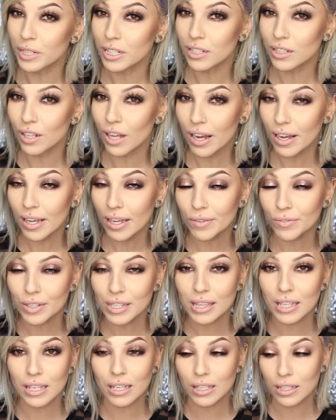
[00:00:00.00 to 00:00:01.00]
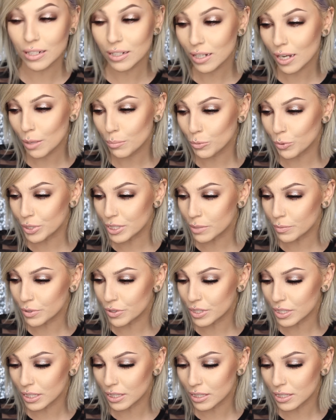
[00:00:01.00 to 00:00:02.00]
we need to lock everything in. I'm going to be
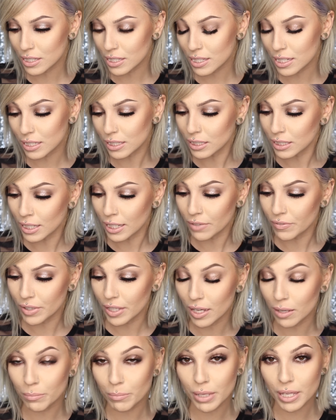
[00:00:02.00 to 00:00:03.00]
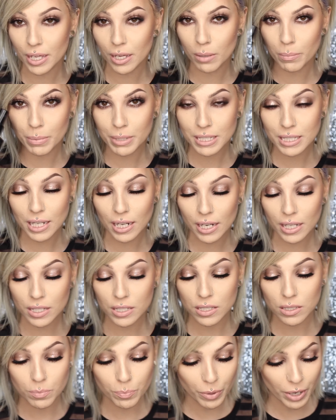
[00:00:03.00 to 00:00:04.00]
using the Skindinavia Makeup Setting
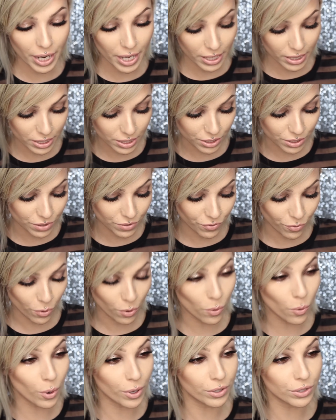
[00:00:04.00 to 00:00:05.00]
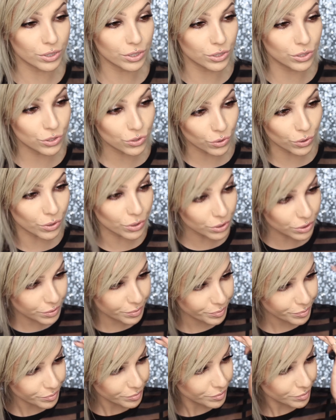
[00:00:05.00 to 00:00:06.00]
Spray. This is for oil control.